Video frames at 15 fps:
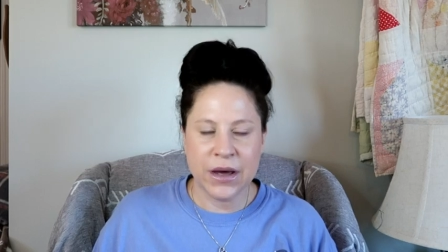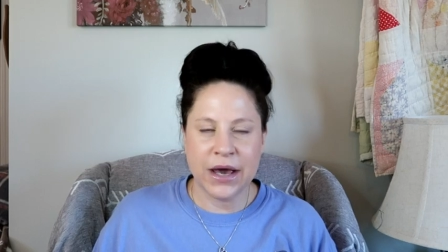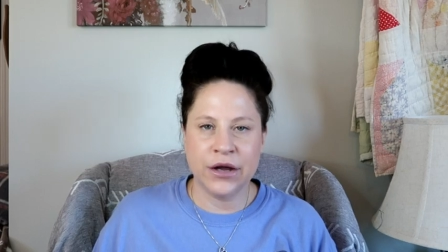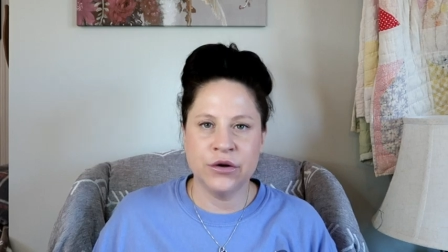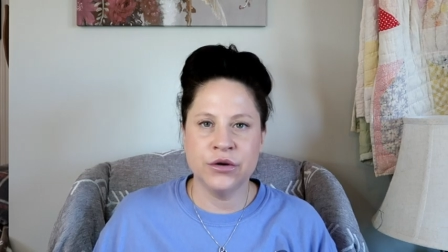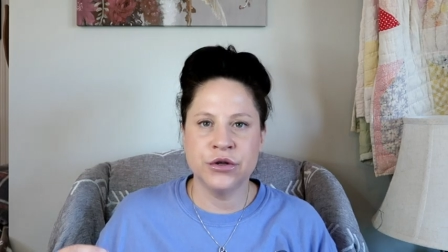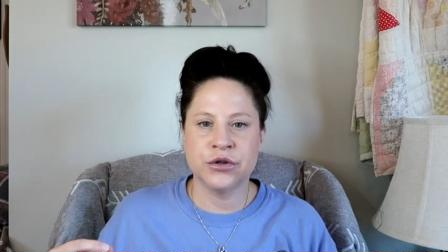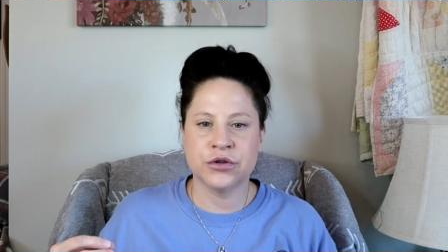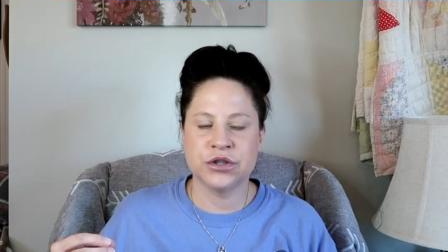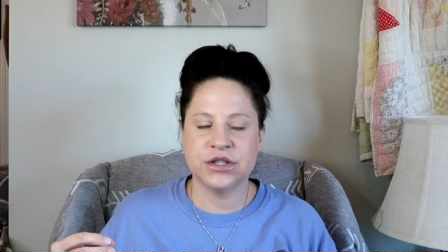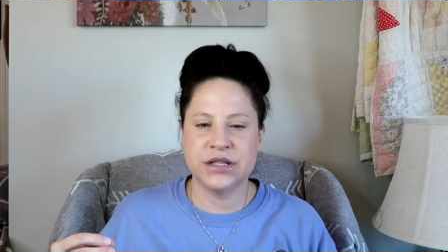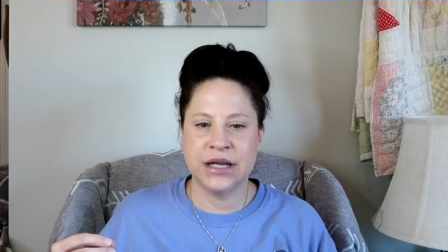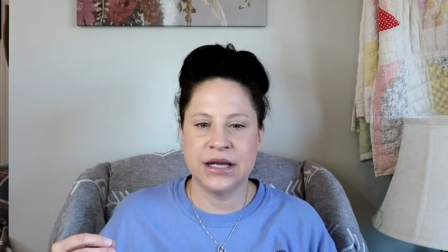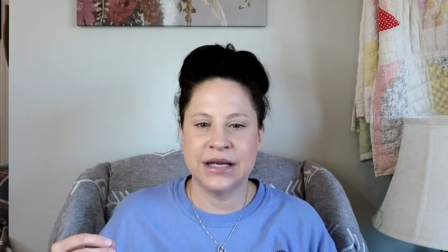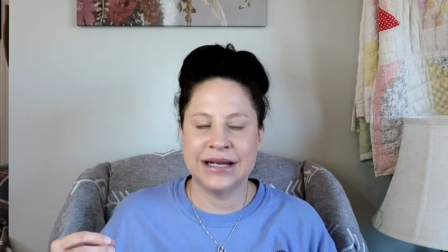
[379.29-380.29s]
I don't
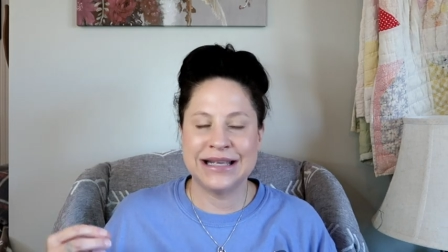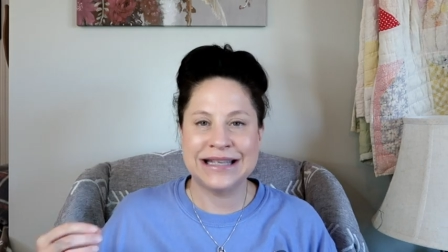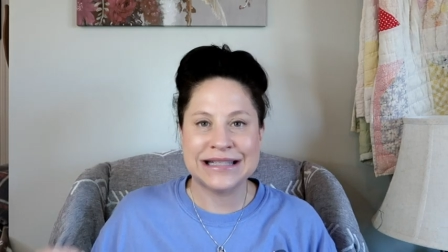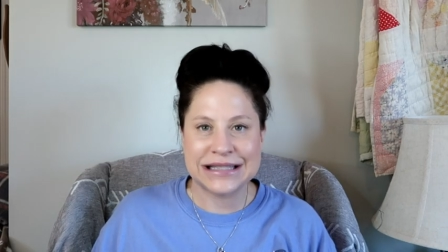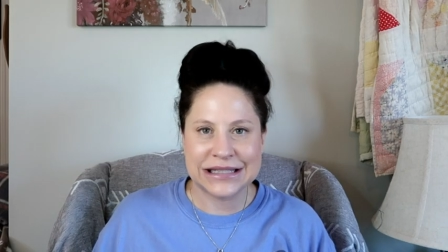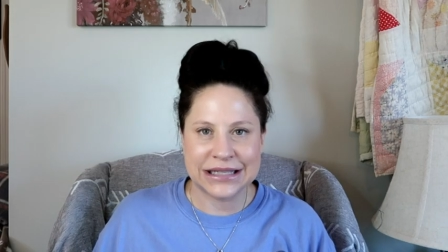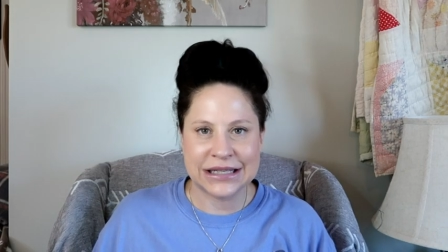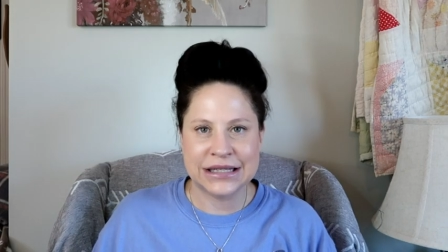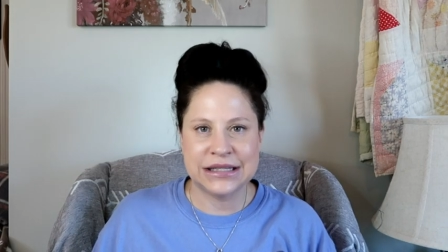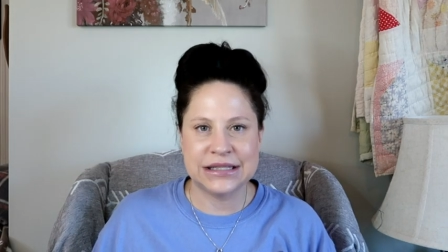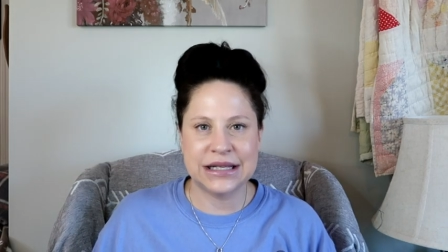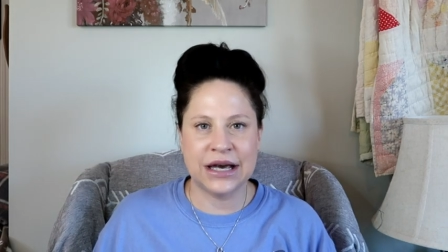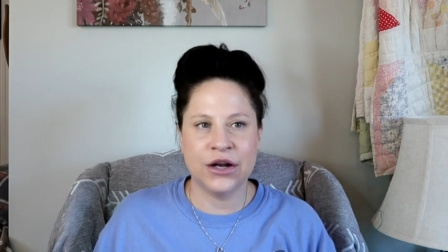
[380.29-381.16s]
understand incest.